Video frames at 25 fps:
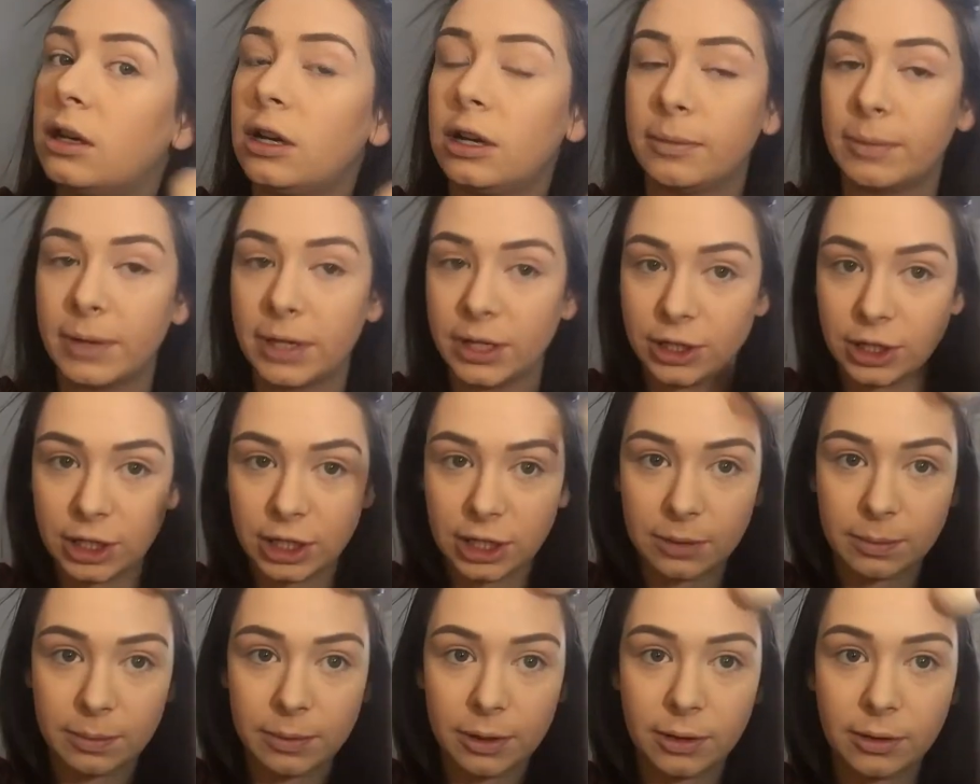on my
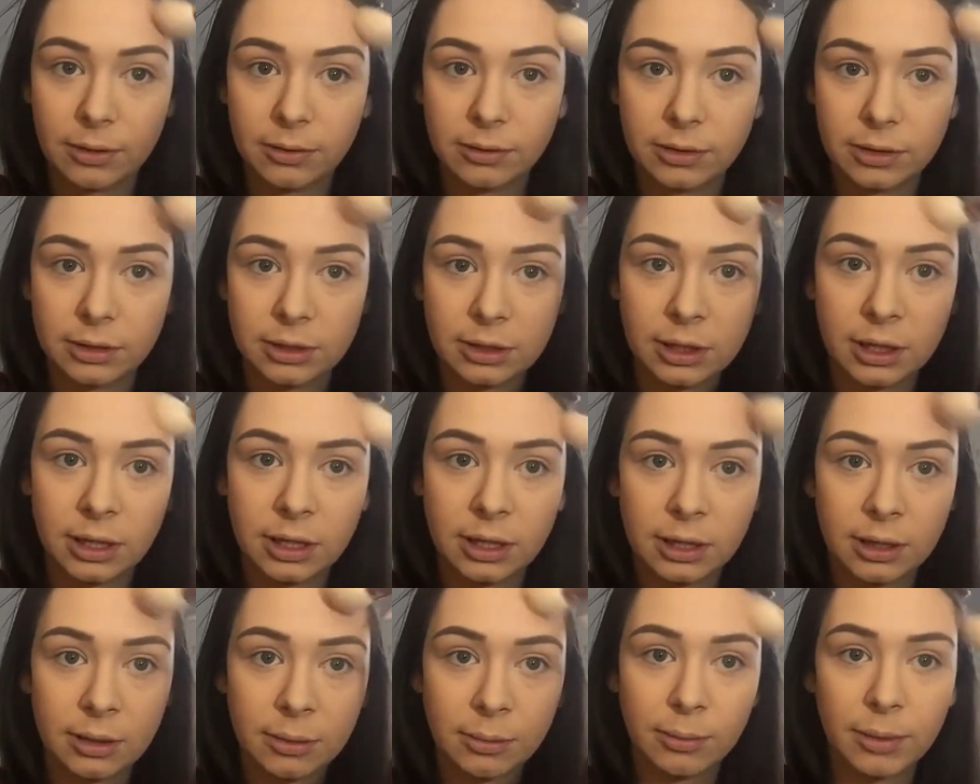cheekbones,
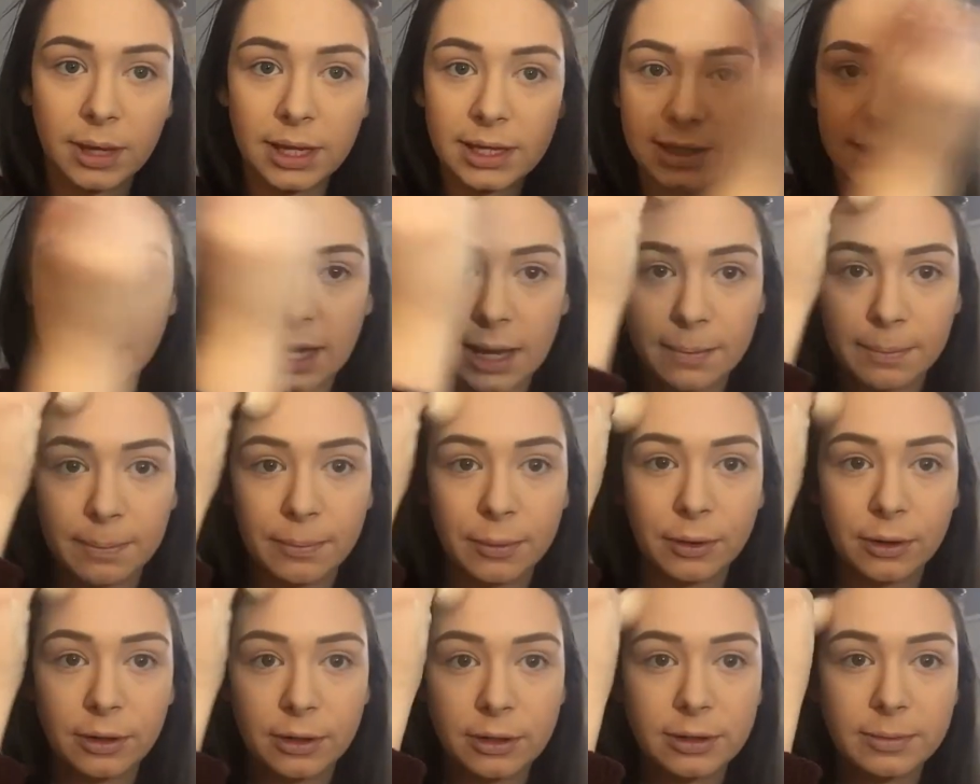my
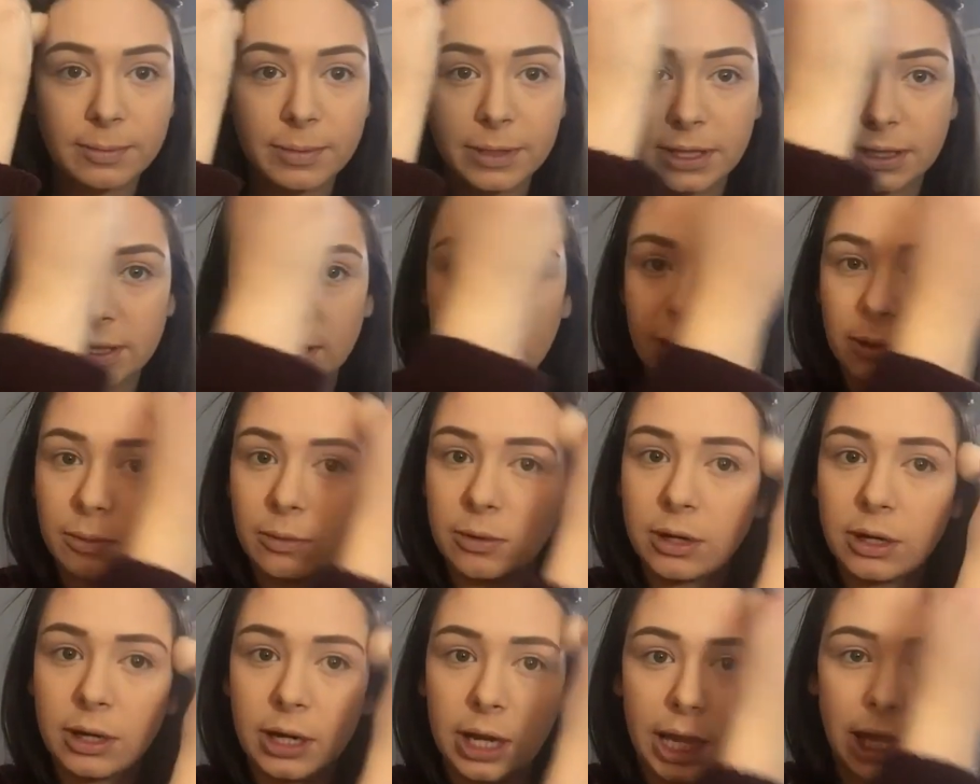temples because I
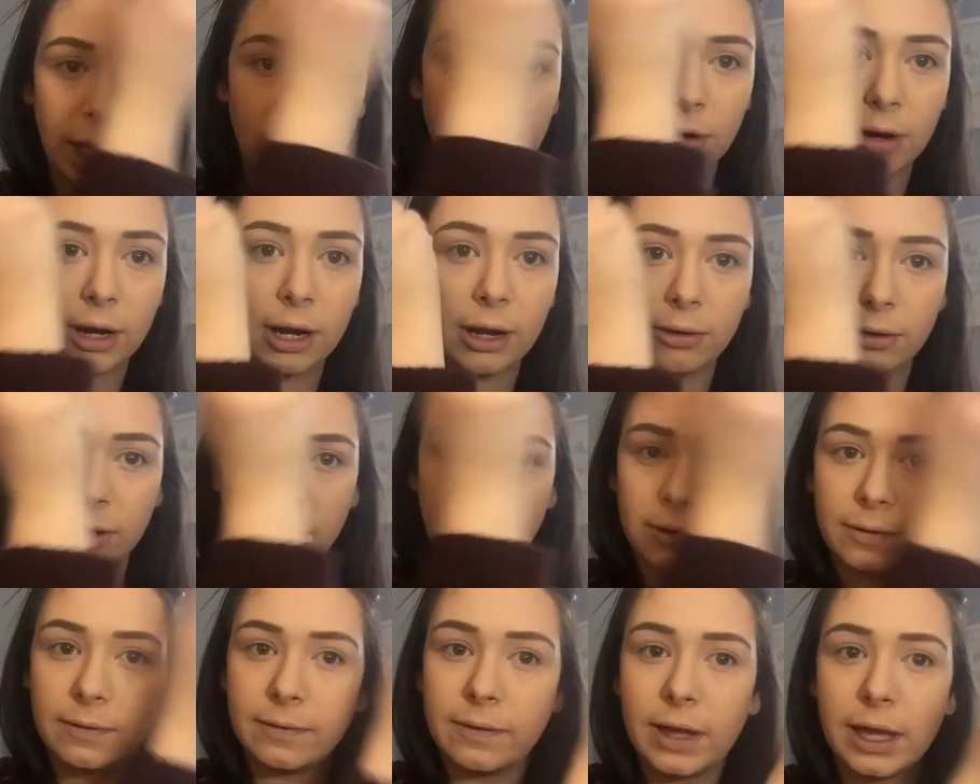want a
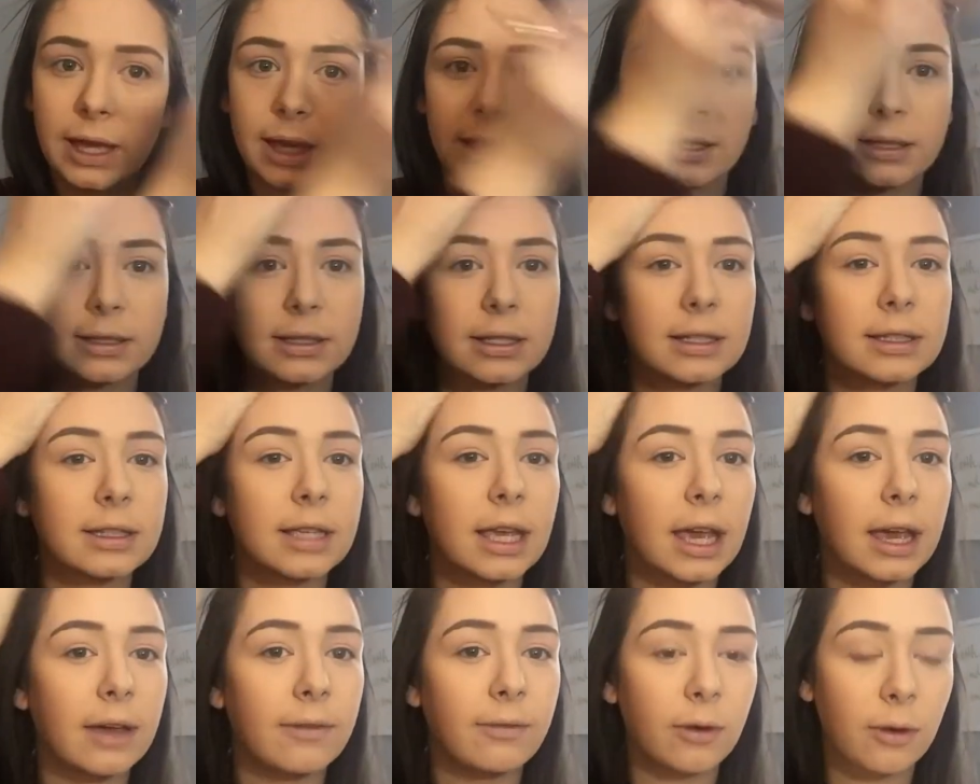rounder face because
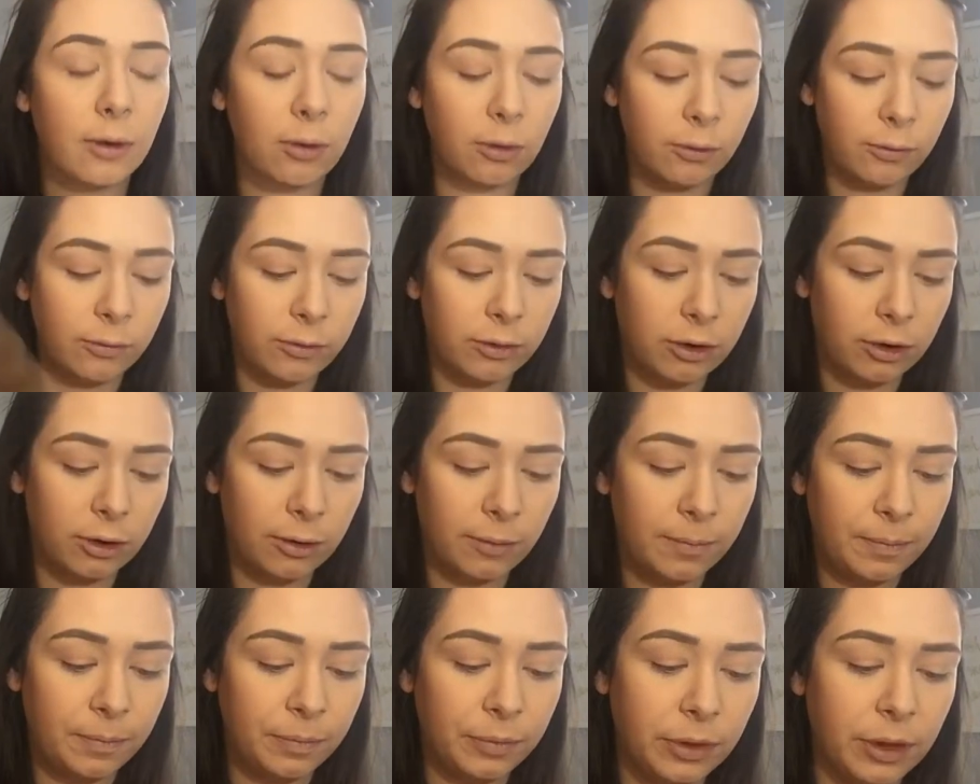I have
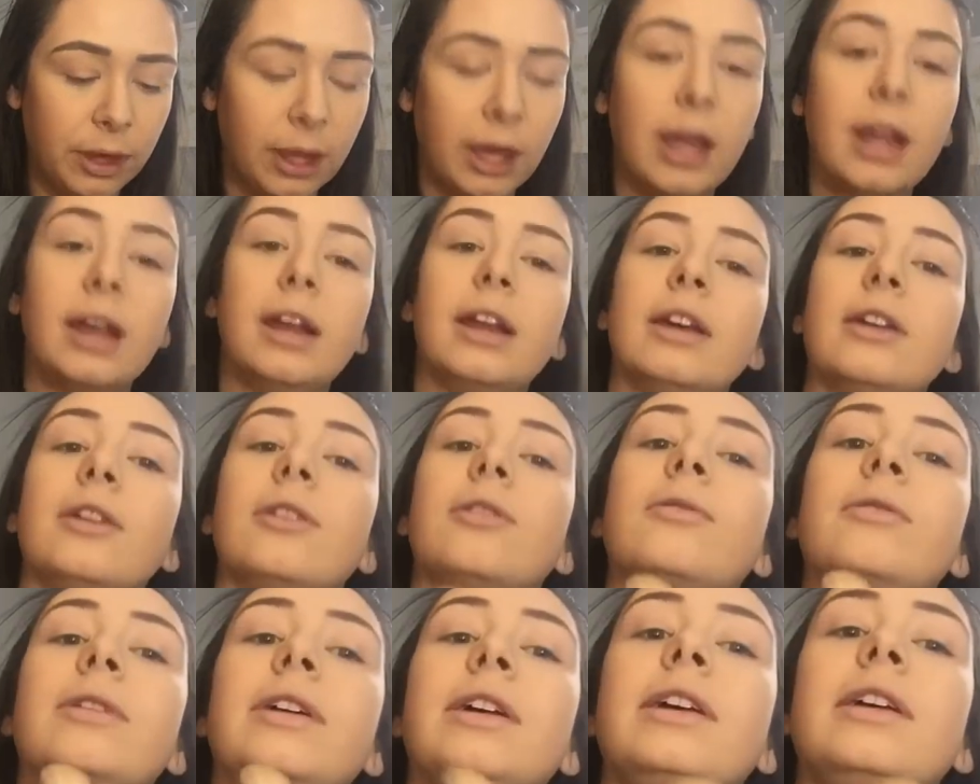oval, and I
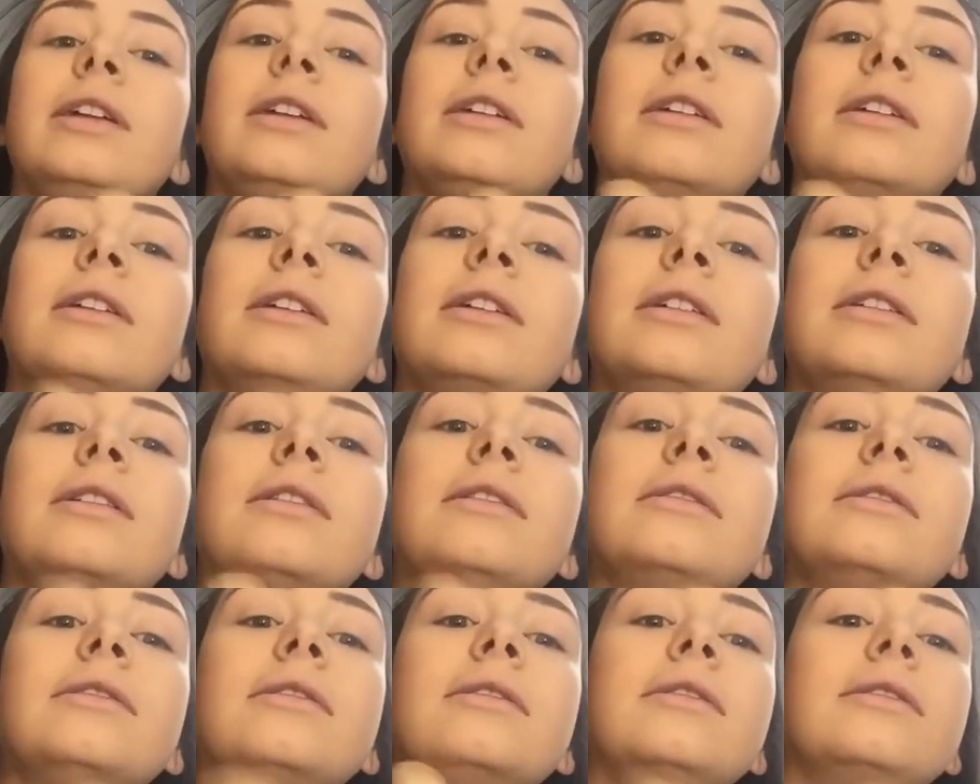go in
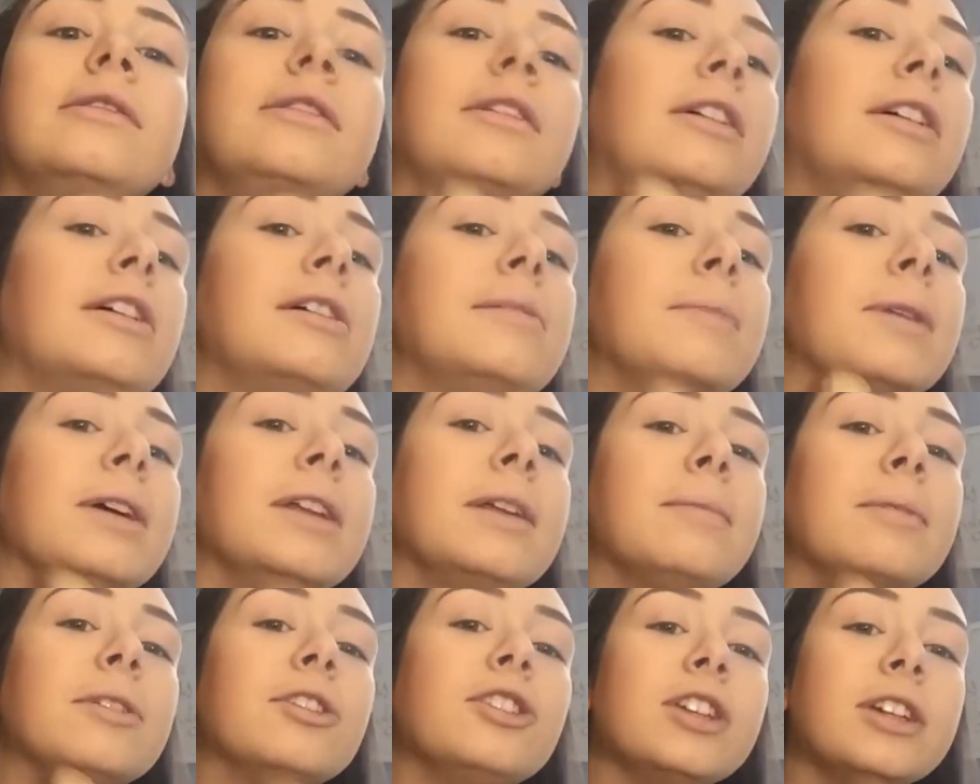on my
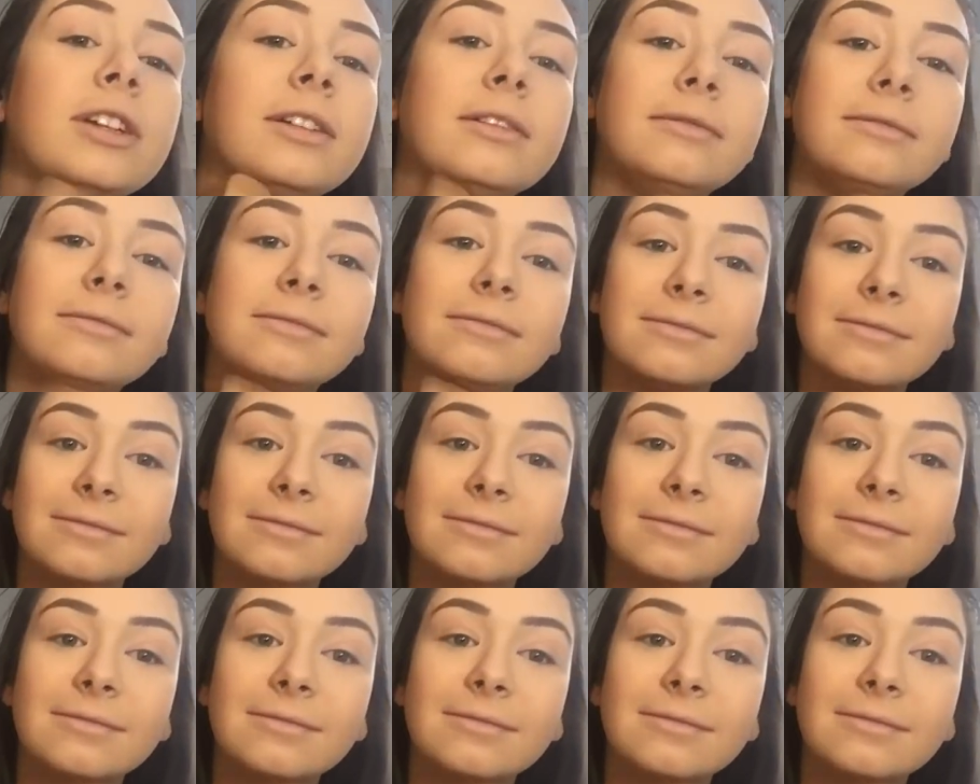double chin.